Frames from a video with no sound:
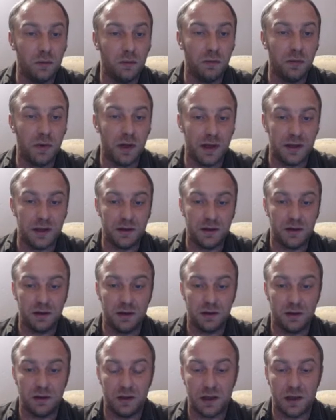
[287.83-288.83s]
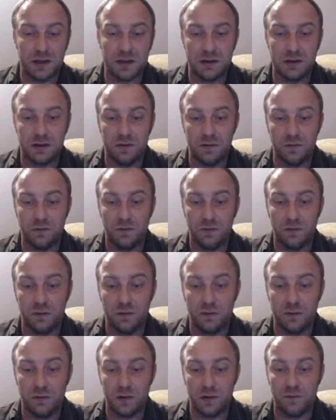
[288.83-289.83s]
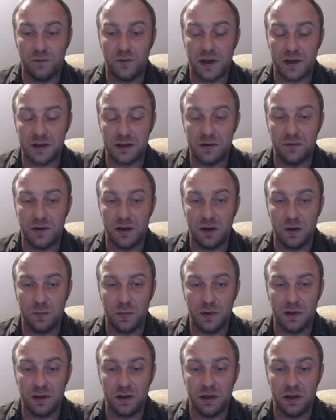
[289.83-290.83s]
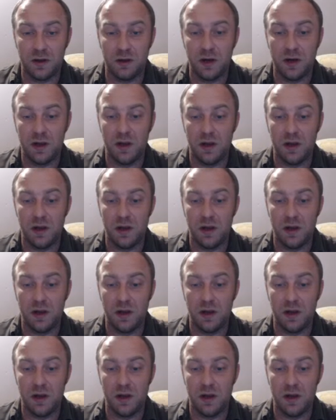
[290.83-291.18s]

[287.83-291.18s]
black uh, has uh, a fast development here.